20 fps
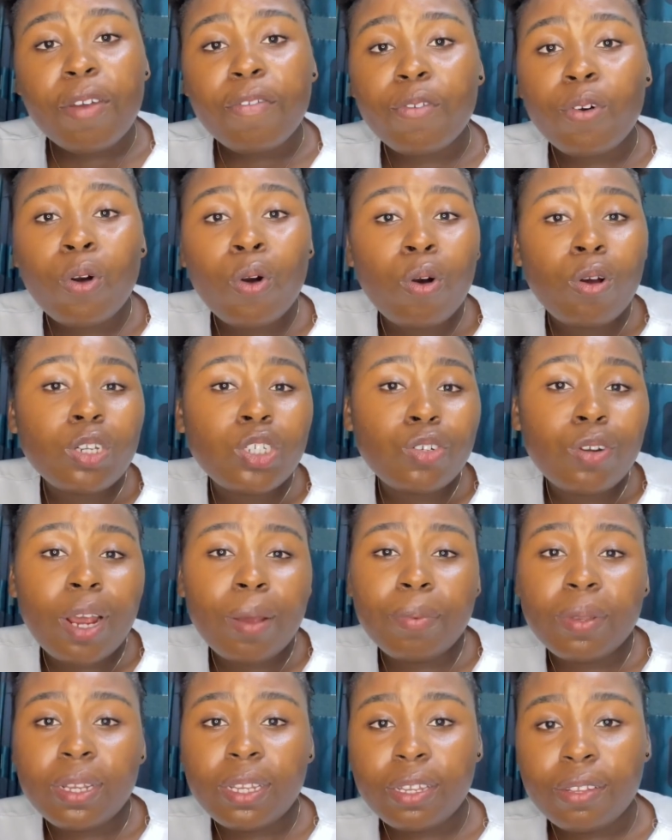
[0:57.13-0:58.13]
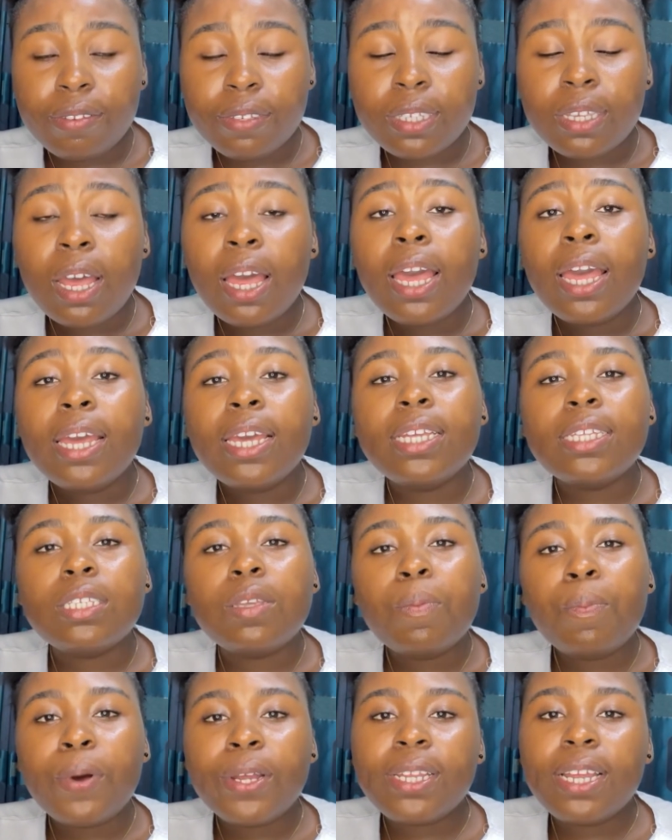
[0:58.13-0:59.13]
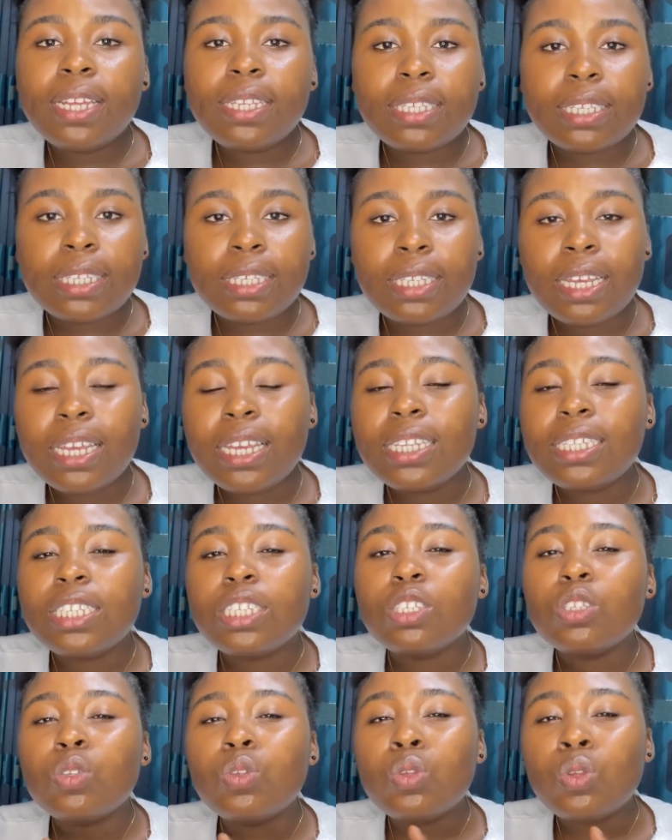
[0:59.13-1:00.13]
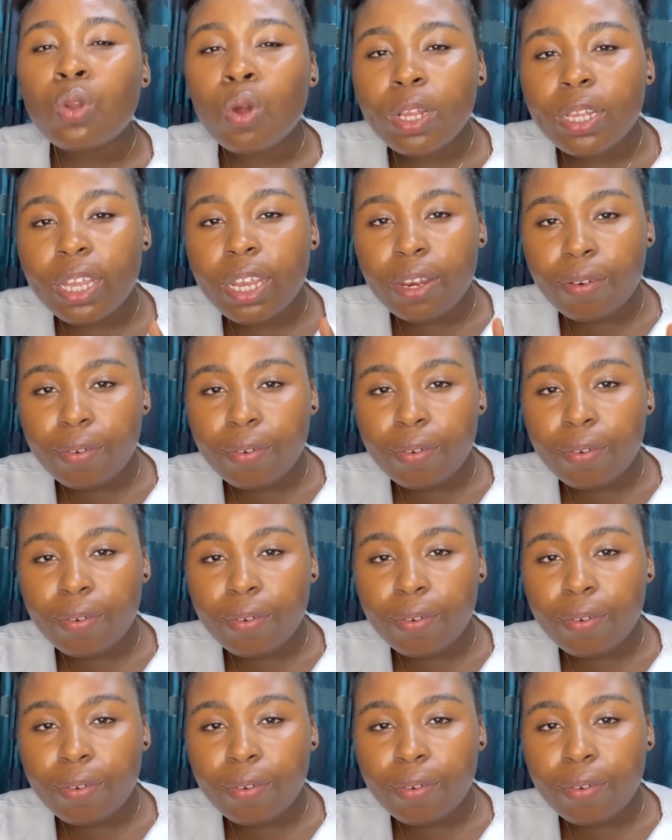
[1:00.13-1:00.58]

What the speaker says: for cultural beliefs. It's important to say it is not a